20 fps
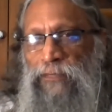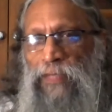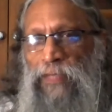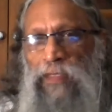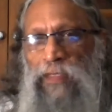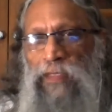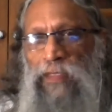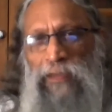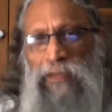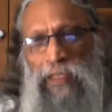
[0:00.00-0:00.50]

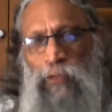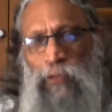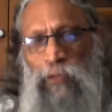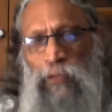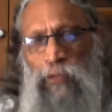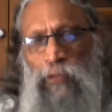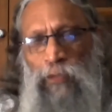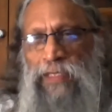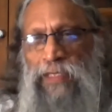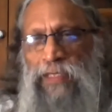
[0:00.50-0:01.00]
That
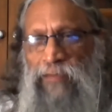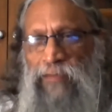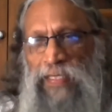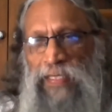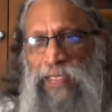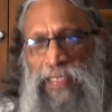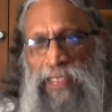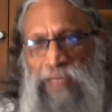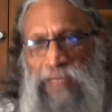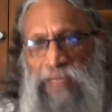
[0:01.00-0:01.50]
question we
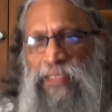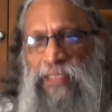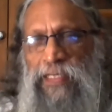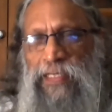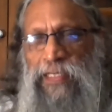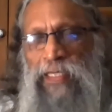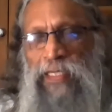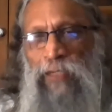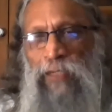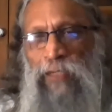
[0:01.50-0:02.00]
leave it
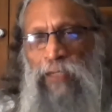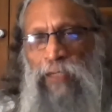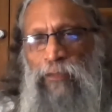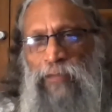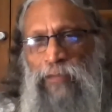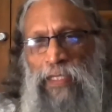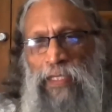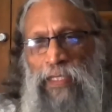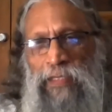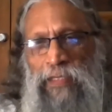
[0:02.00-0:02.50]
now
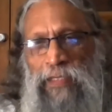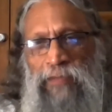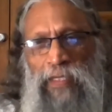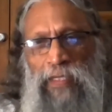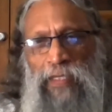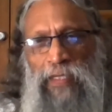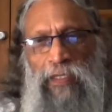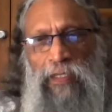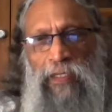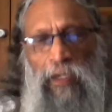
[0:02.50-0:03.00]
because we are
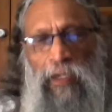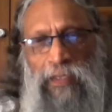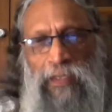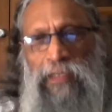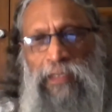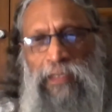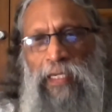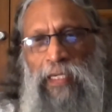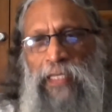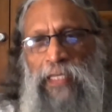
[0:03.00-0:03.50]
not
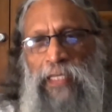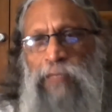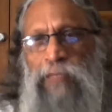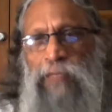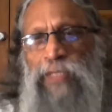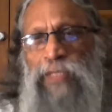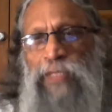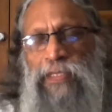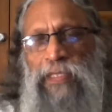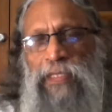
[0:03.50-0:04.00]

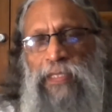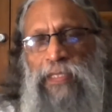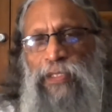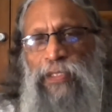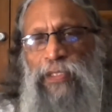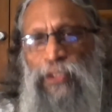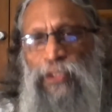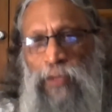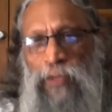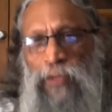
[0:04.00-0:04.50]
100%
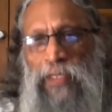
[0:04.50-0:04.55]
sure